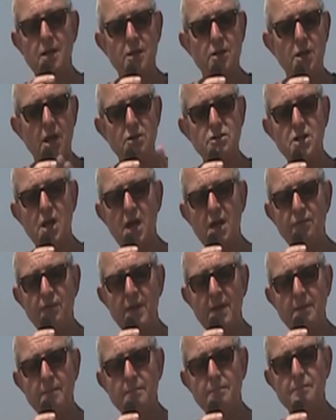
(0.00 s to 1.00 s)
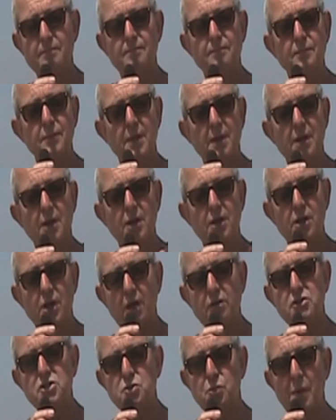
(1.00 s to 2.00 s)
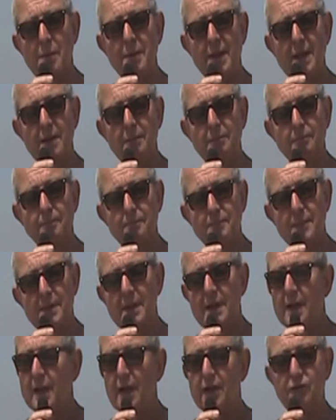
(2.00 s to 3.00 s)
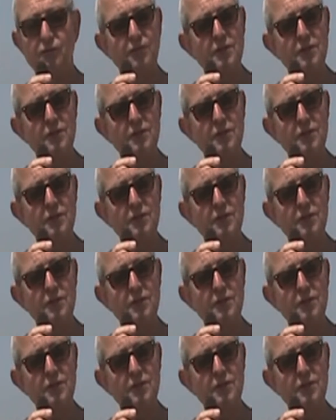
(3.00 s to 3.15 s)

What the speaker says: No diving, no swimming, and